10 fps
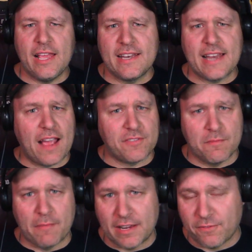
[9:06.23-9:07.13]
They didn't have the
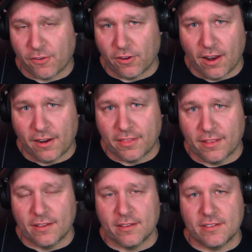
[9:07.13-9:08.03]
money for a lot of
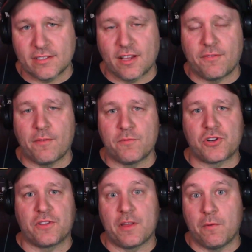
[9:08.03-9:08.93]
the stuff I'm
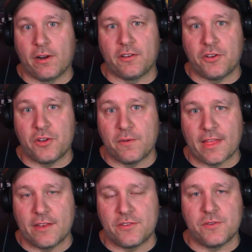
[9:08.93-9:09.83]
sure they wanted to do with
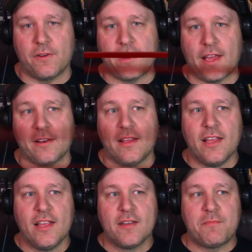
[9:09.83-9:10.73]
Ed 209.
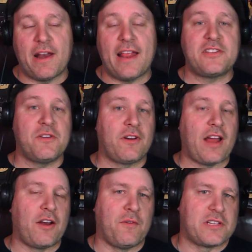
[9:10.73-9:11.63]
But Ed
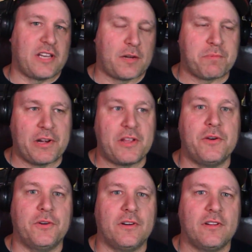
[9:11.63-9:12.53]
209 always looked pretty
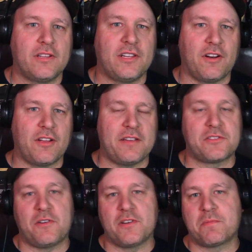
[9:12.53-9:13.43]
cool. You know, he
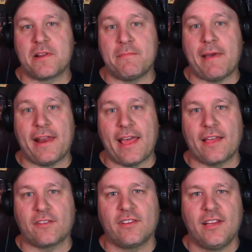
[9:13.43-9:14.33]
was always pretty
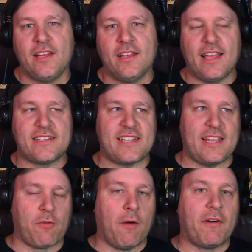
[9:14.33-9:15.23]
badass. And
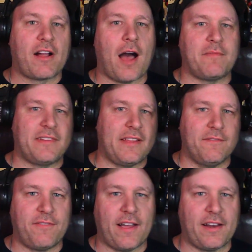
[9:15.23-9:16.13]
seeing Robocop and
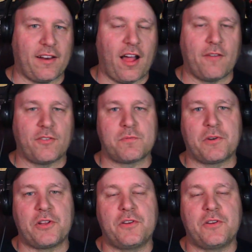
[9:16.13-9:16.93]
him fight it off was pretty